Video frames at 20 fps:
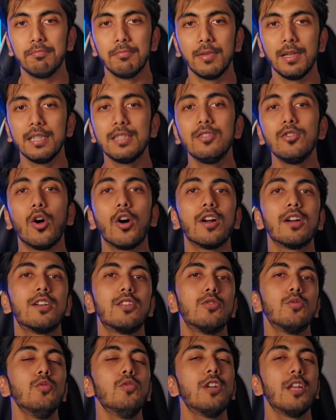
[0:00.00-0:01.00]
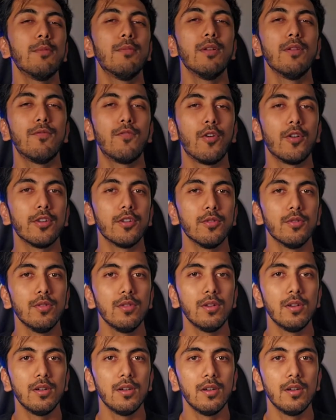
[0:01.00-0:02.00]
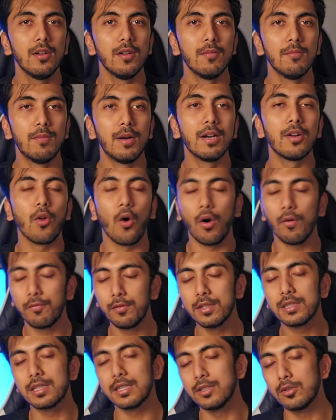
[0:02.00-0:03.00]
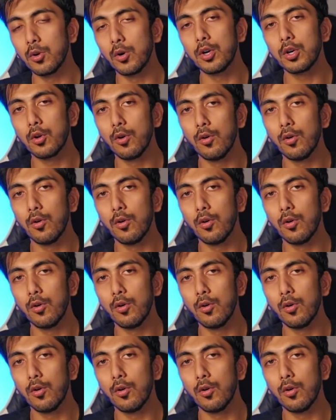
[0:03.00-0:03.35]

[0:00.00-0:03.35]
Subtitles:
is not suitable for you. But obviously don't